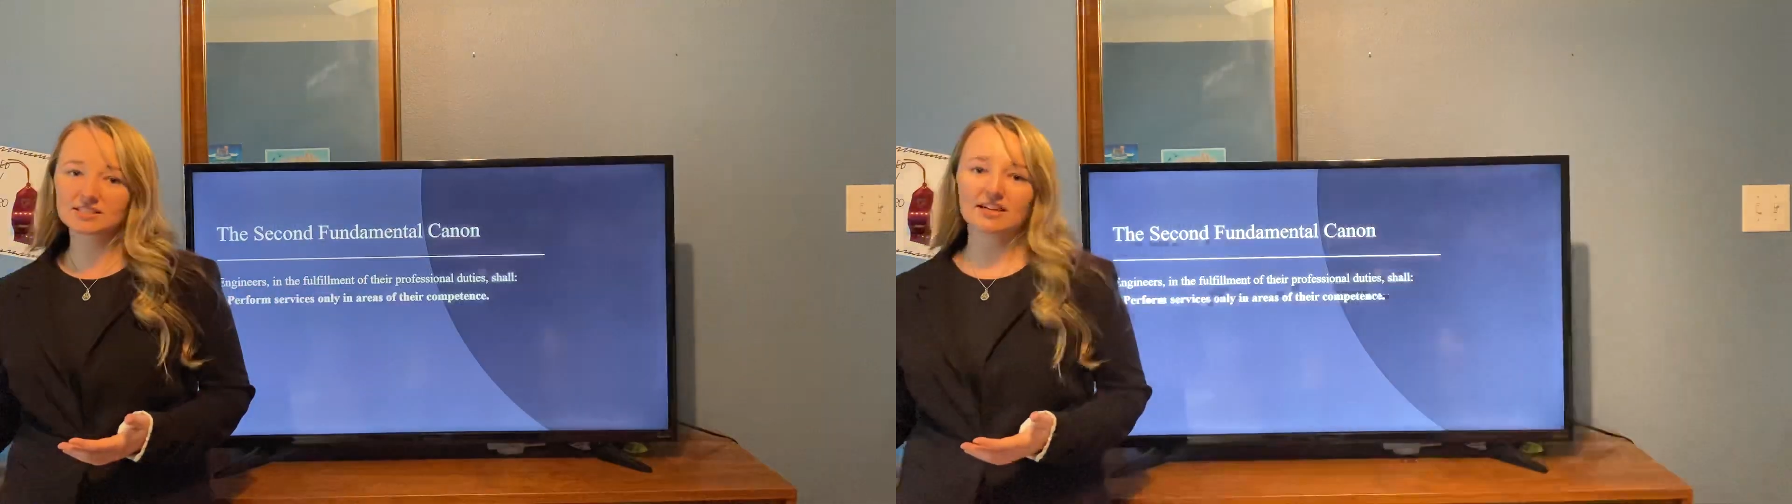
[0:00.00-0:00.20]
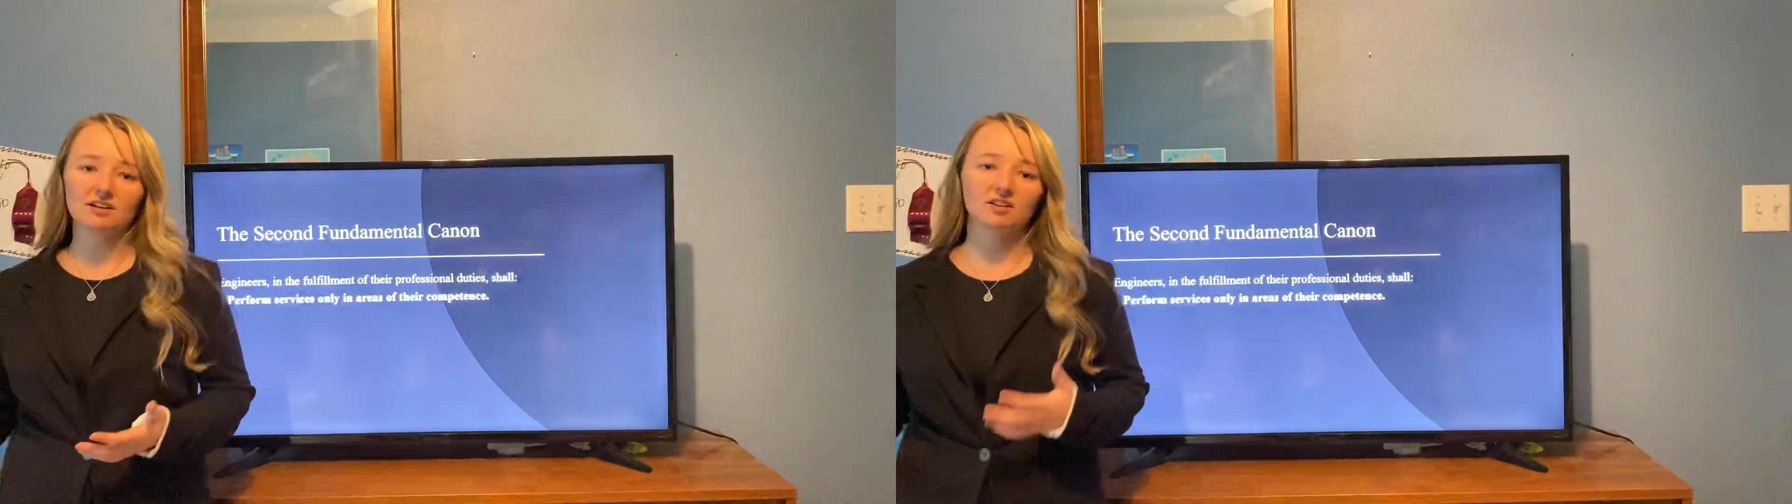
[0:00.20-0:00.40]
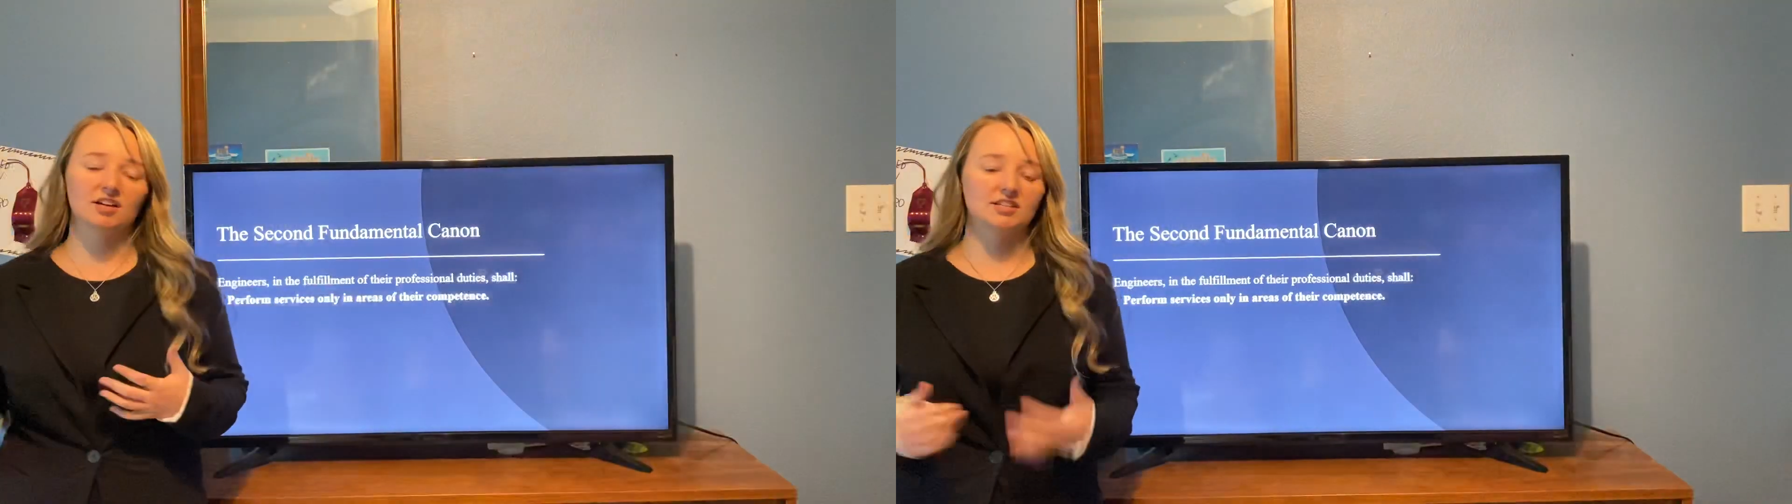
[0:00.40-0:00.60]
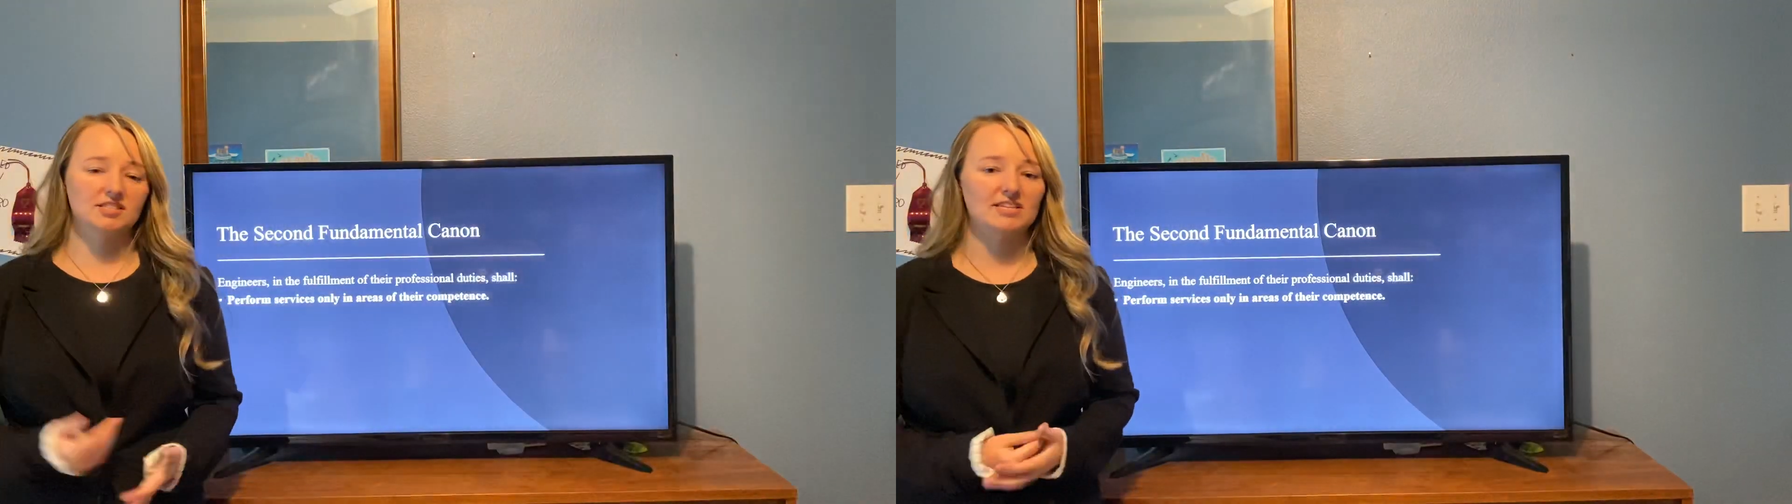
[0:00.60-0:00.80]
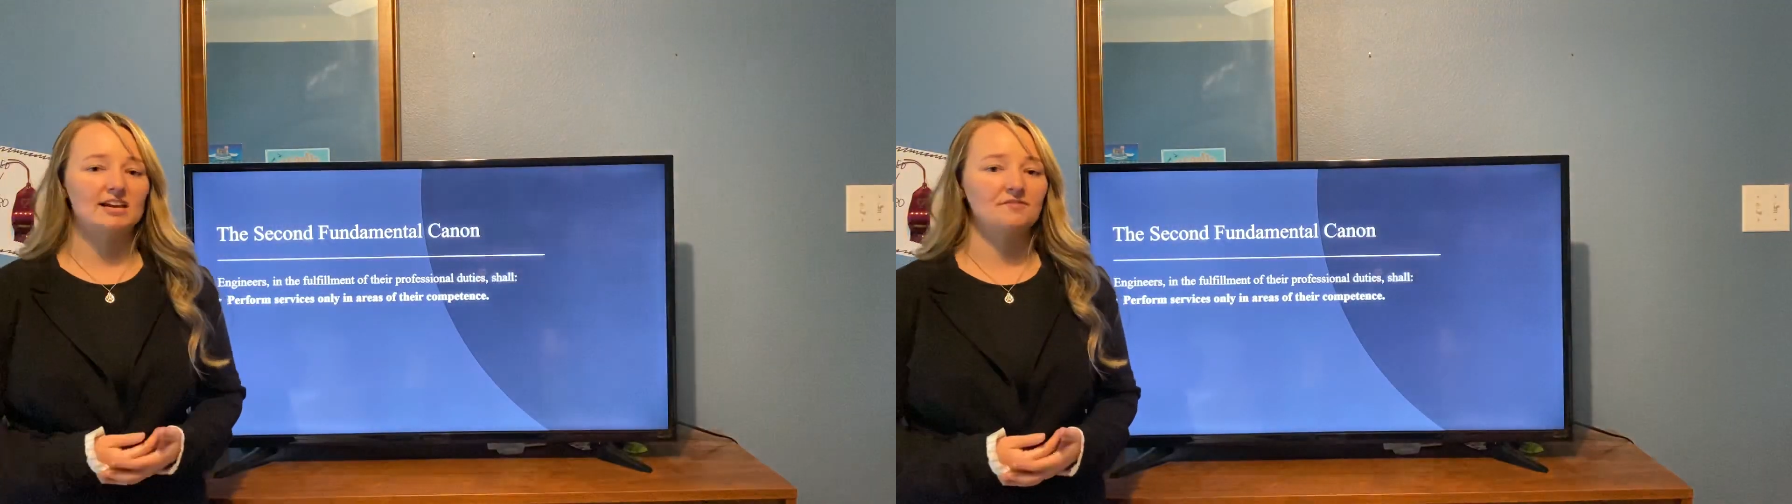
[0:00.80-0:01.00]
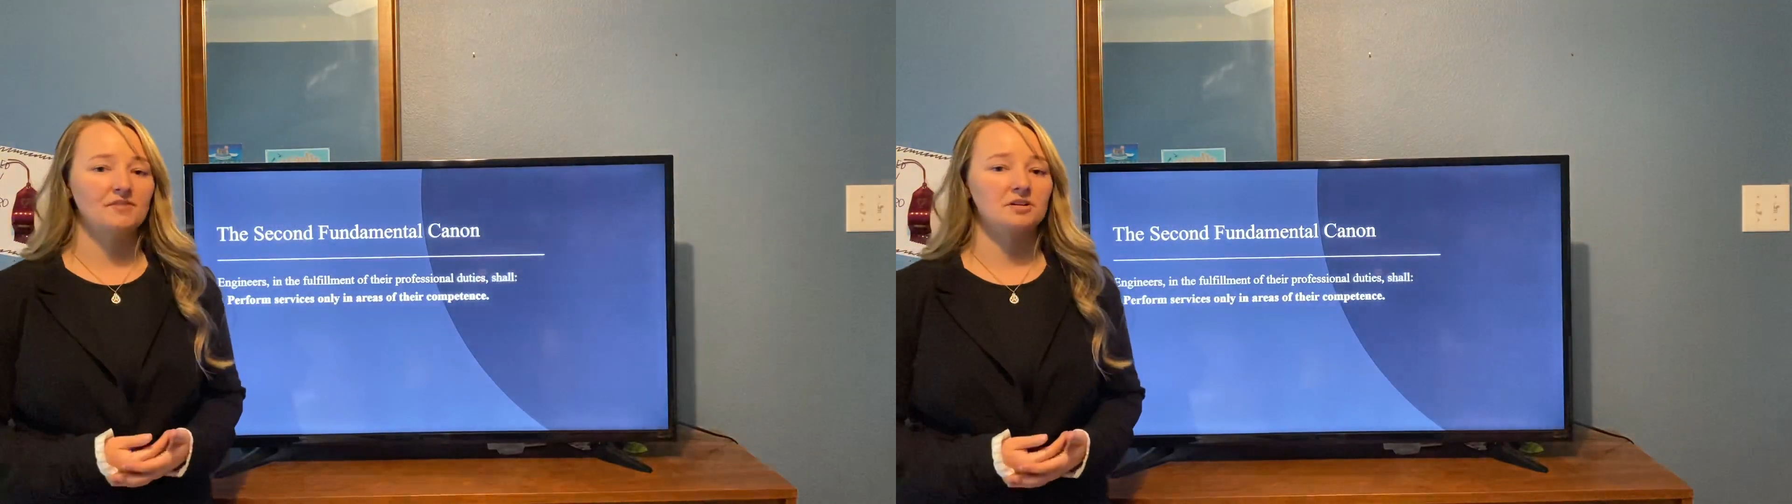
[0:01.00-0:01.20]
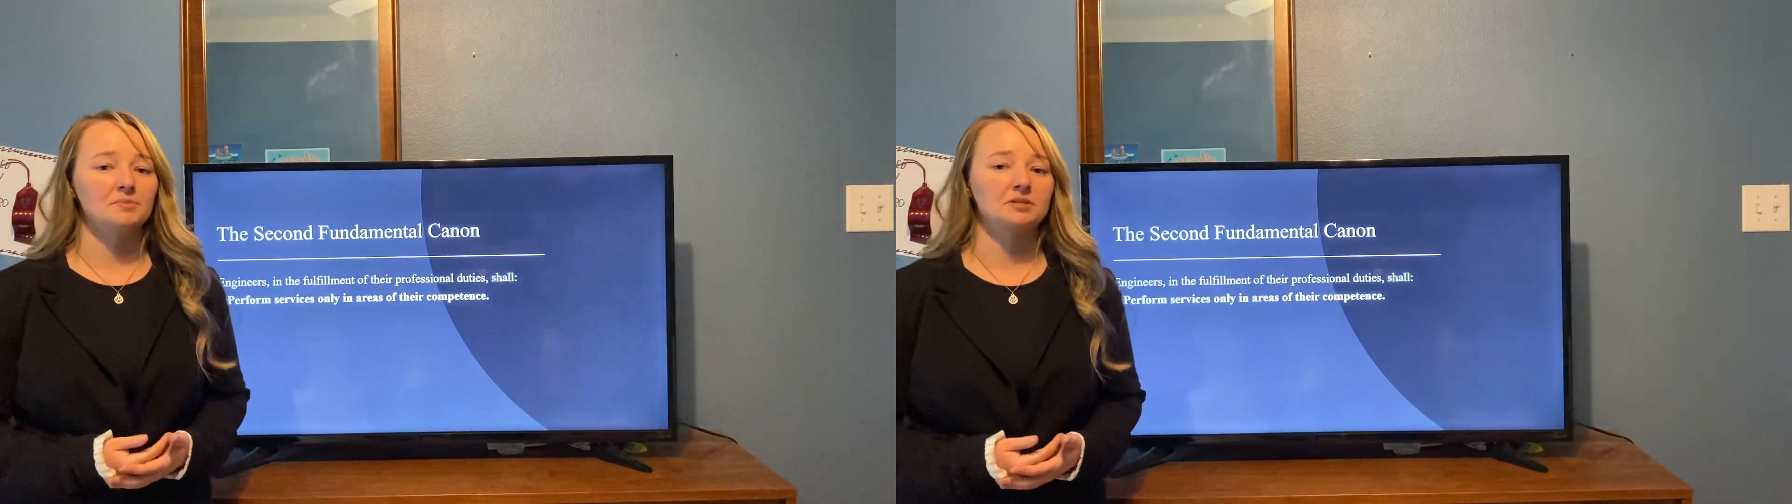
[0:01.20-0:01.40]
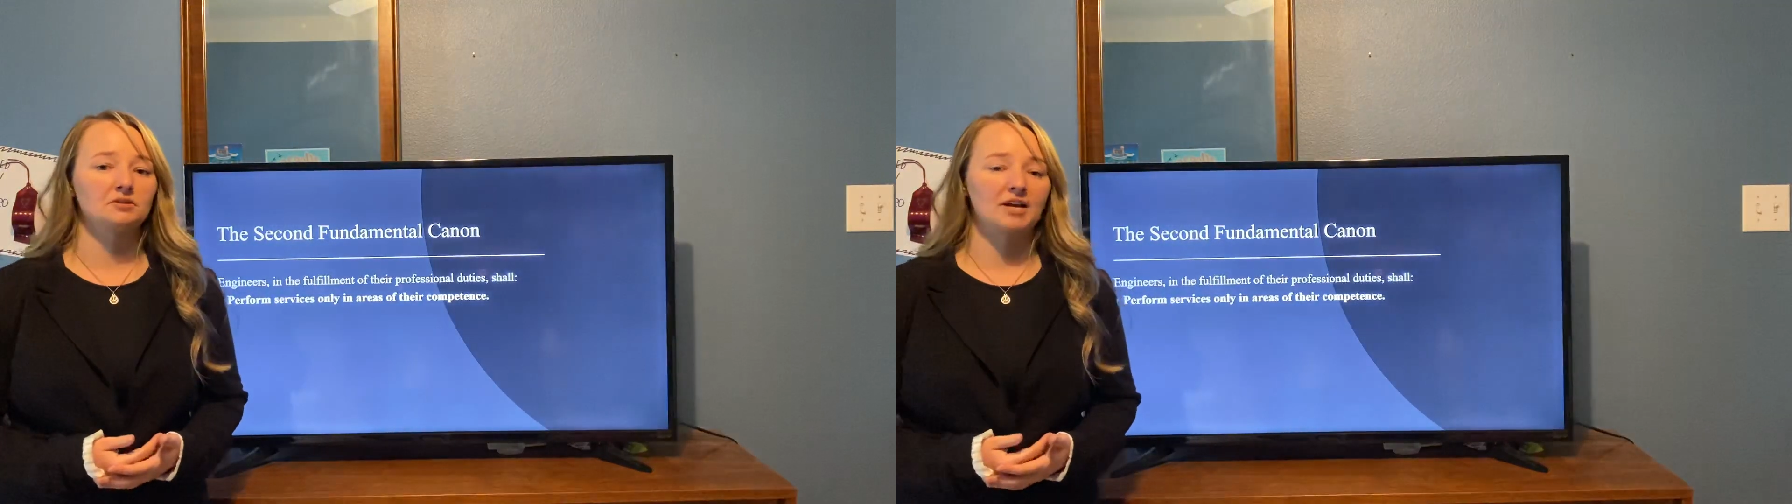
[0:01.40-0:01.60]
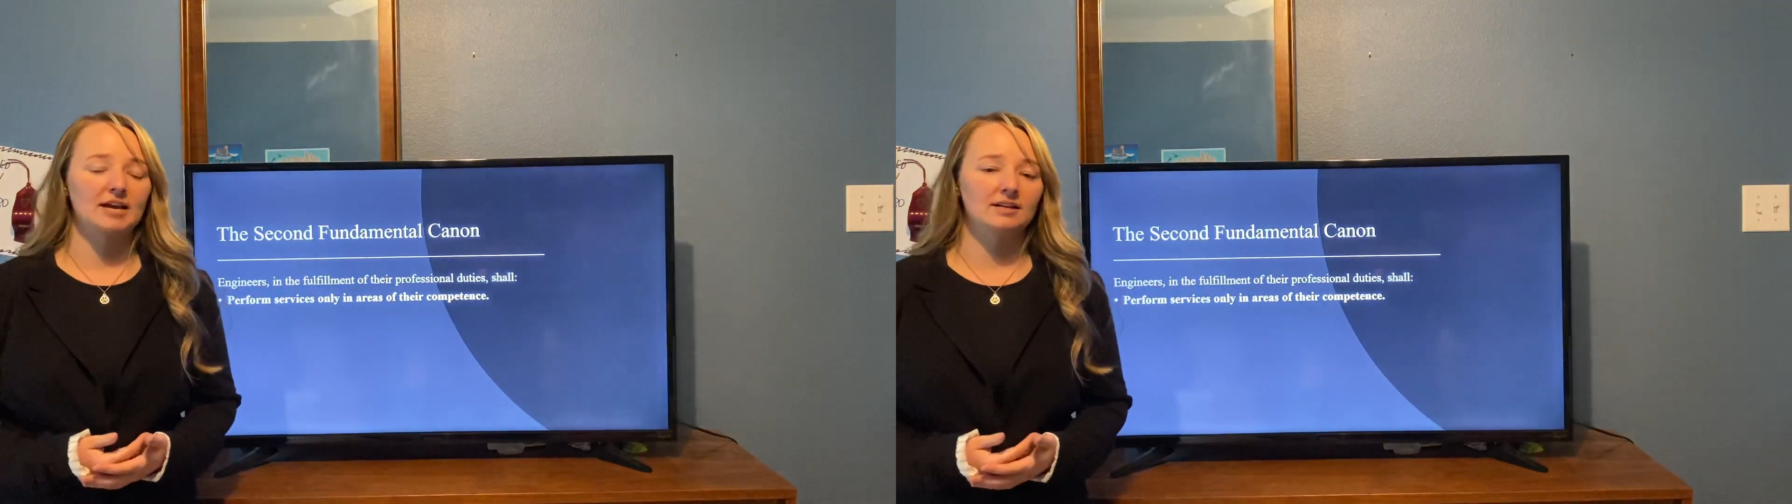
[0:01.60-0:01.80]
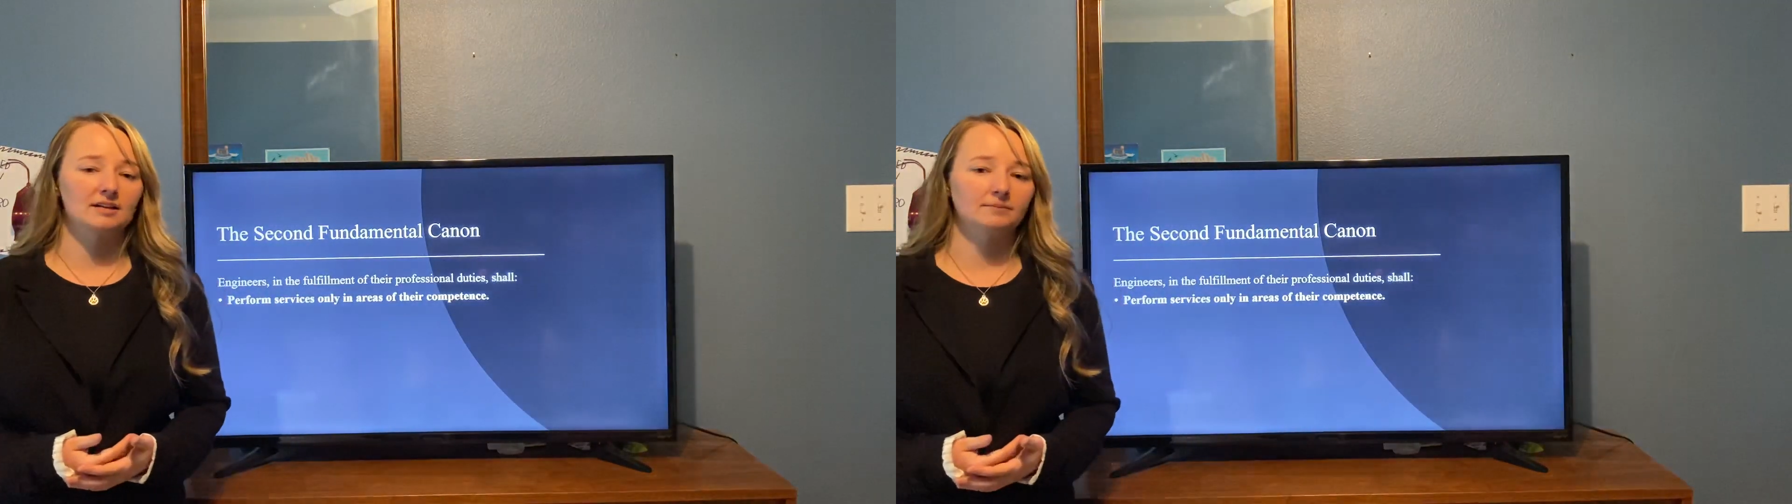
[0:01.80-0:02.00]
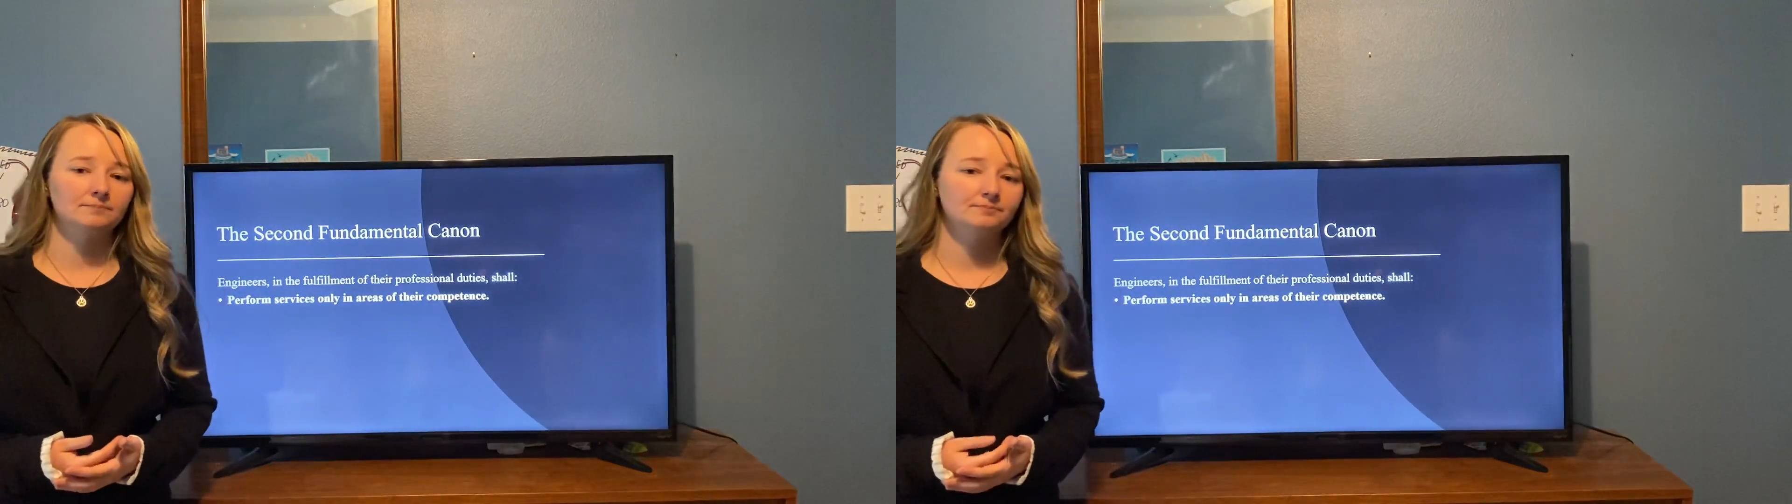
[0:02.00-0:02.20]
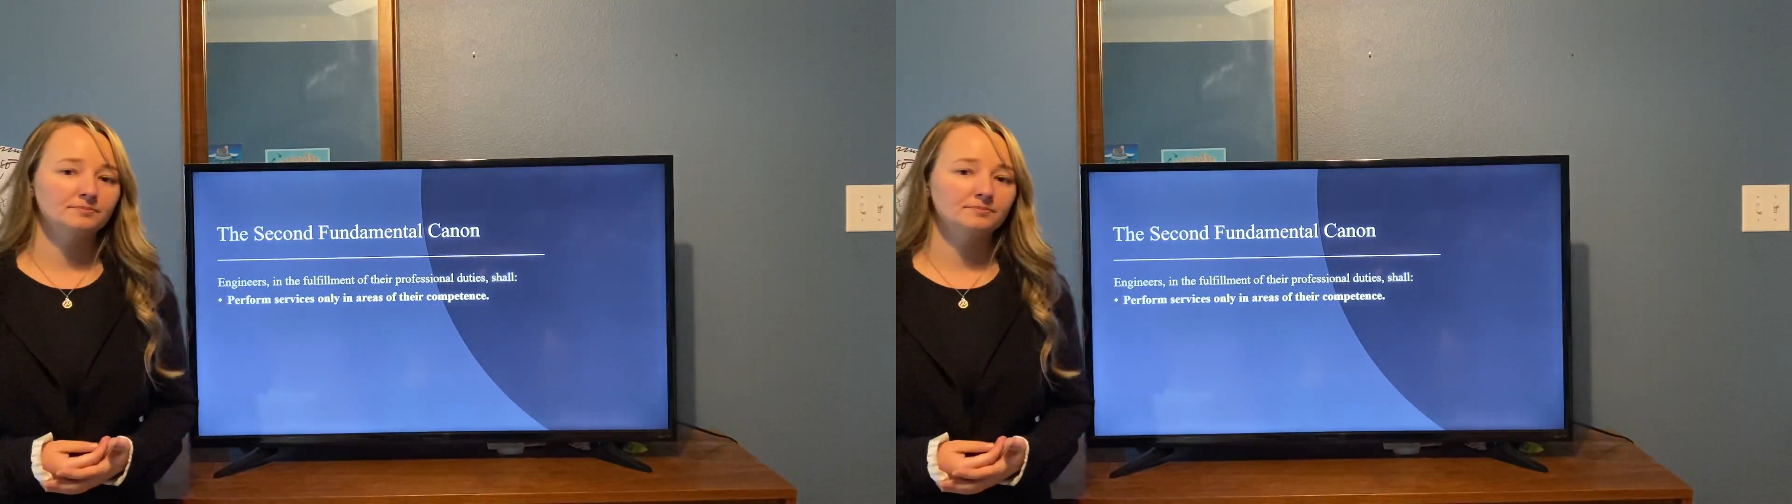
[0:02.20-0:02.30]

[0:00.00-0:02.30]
take a look at the second fundamental canon.